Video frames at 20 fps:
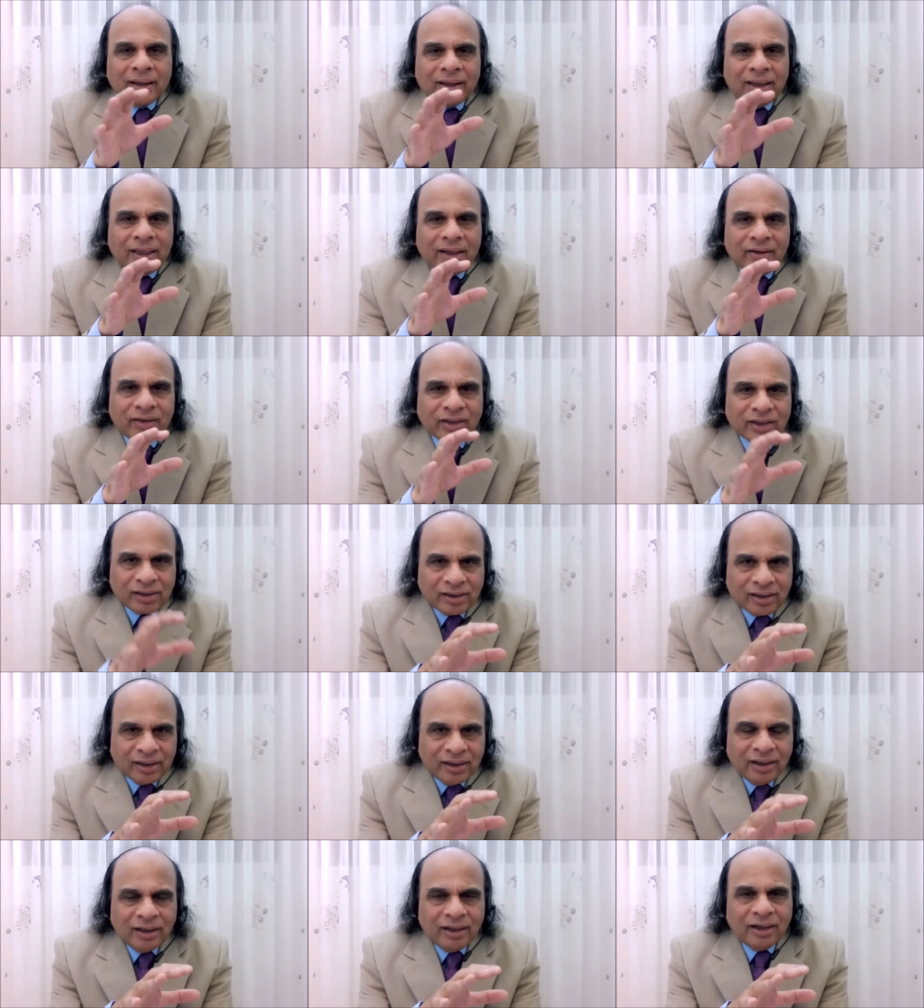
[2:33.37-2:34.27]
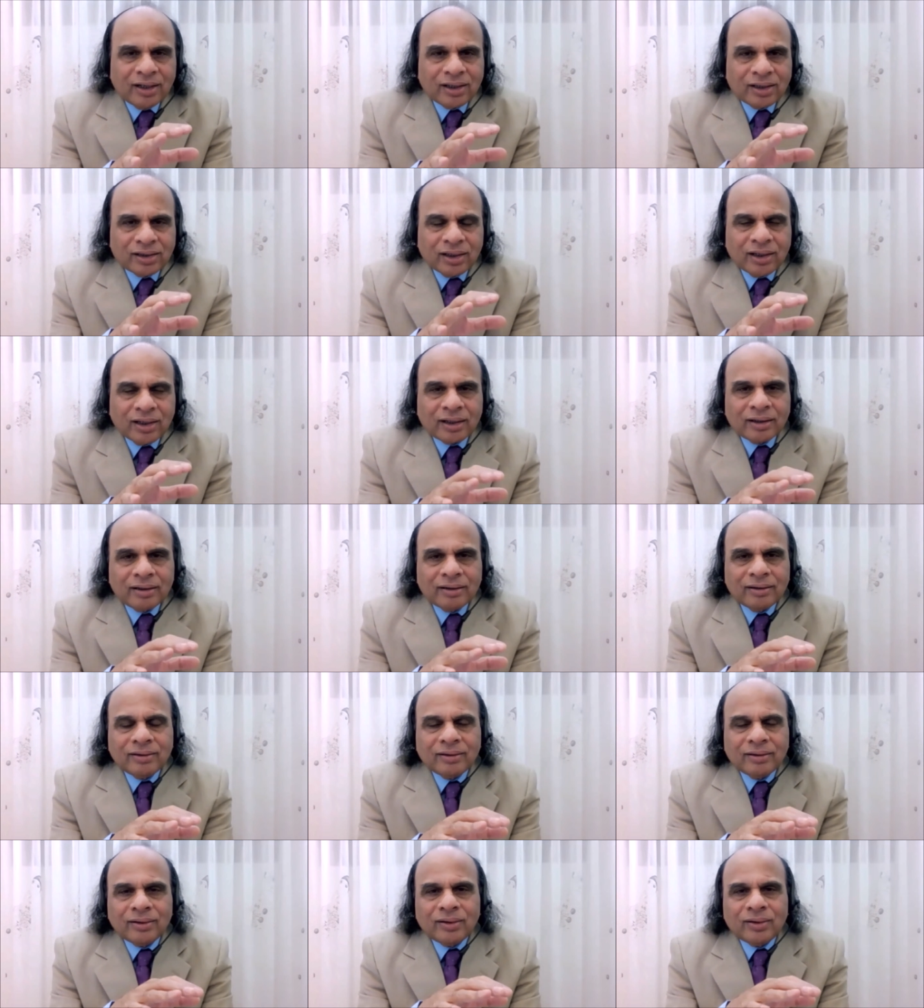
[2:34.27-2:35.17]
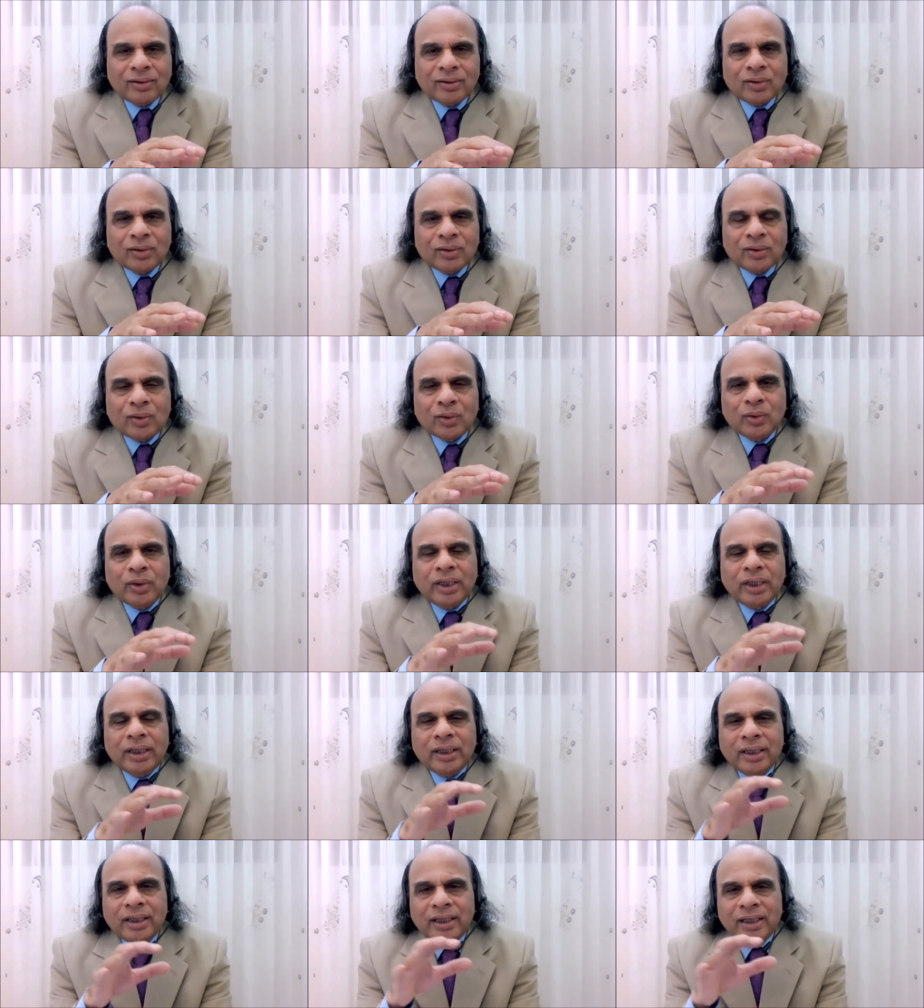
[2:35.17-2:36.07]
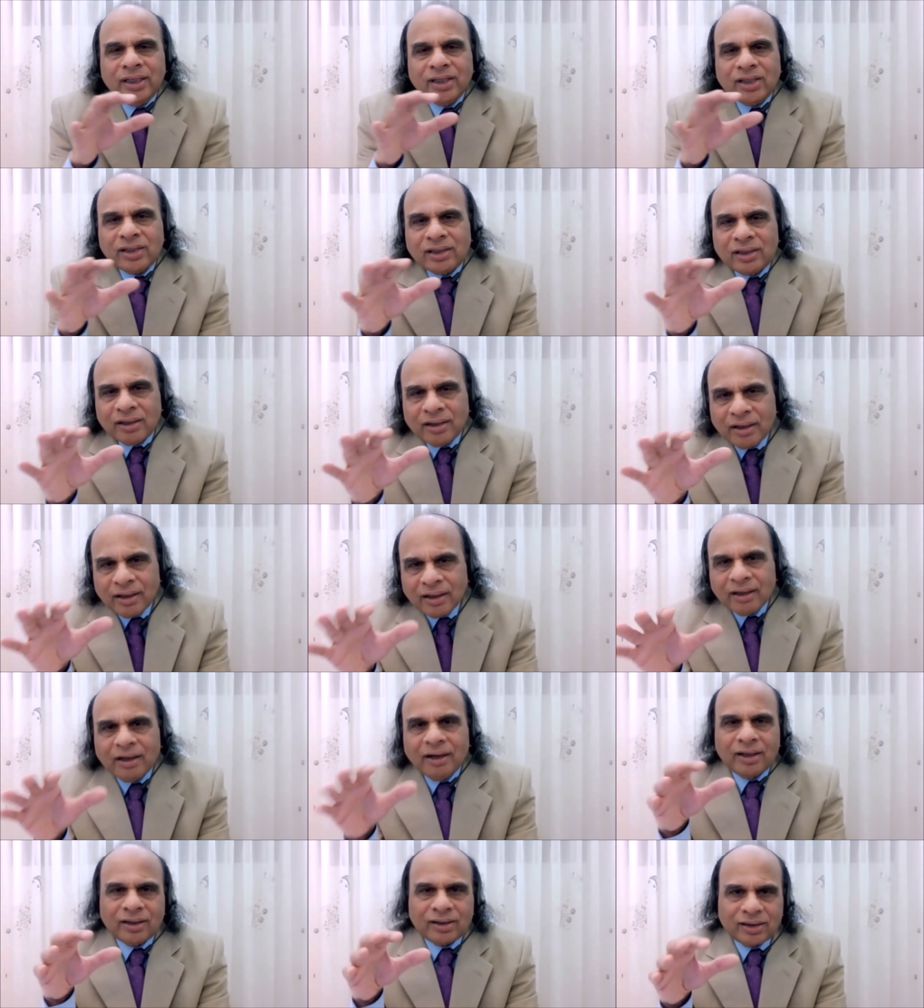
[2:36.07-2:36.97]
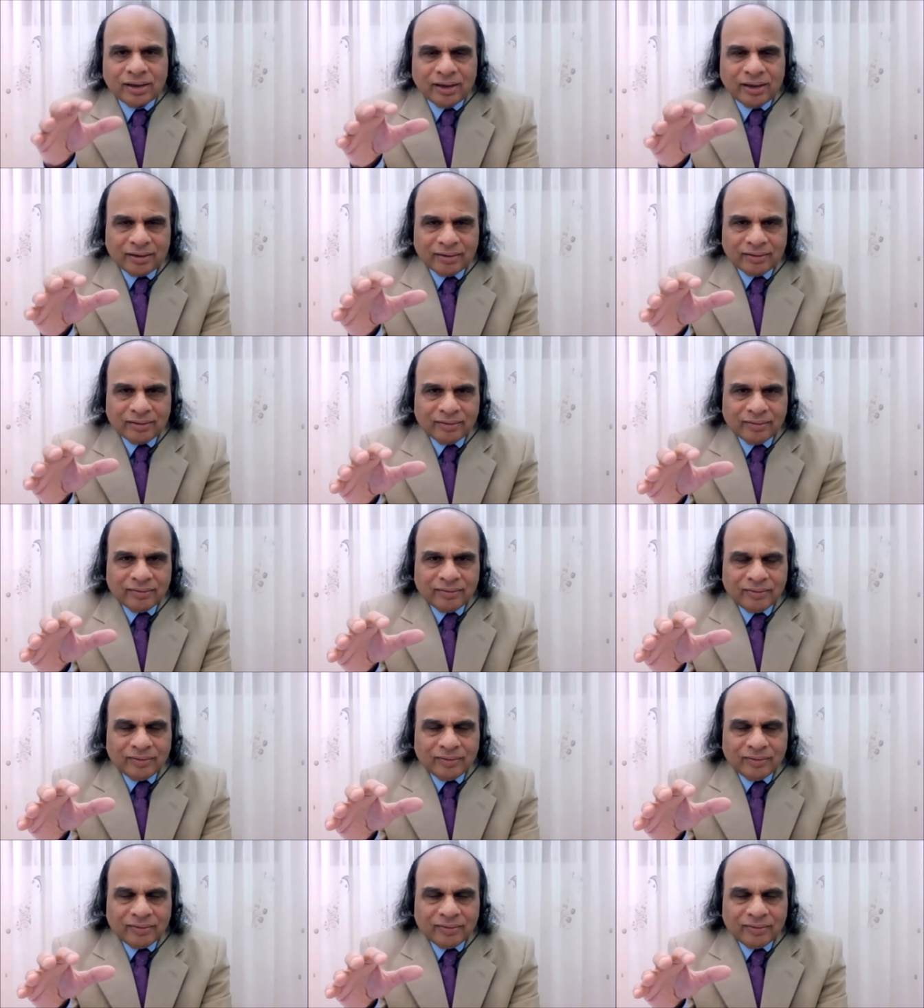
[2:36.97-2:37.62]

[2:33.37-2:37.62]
the Western culture to the Eastern culture